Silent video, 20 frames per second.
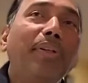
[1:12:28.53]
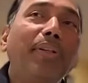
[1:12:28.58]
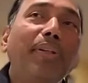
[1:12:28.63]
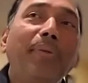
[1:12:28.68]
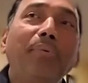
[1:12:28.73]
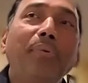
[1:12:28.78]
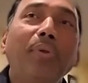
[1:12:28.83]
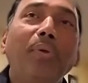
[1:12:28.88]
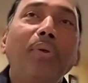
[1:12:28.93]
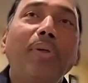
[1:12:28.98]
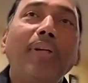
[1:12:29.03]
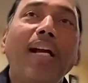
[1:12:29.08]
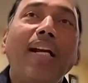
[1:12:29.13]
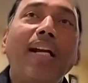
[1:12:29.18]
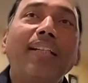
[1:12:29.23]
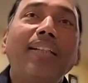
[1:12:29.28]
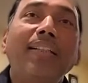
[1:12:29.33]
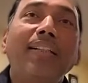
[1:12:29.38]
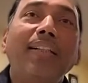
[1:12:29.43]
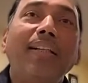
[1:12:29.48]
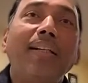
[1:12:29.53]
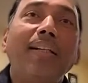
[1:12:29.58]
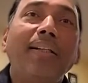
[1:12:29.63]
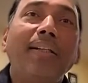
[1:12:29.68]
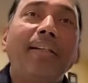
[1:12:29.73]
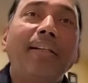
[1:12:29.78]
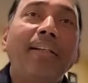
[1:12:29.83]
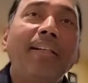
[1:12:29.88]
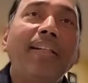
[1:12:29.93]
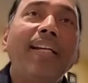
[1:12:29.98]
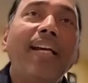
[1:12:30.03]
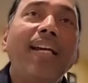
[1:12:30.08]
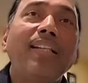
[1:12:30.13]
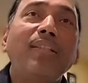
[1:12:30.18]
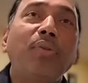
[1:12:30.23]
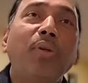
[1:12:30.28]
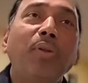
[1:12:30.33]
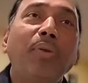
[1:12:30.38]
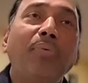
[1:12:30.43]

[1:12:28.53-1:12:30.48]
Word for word: if you look at uh, India is going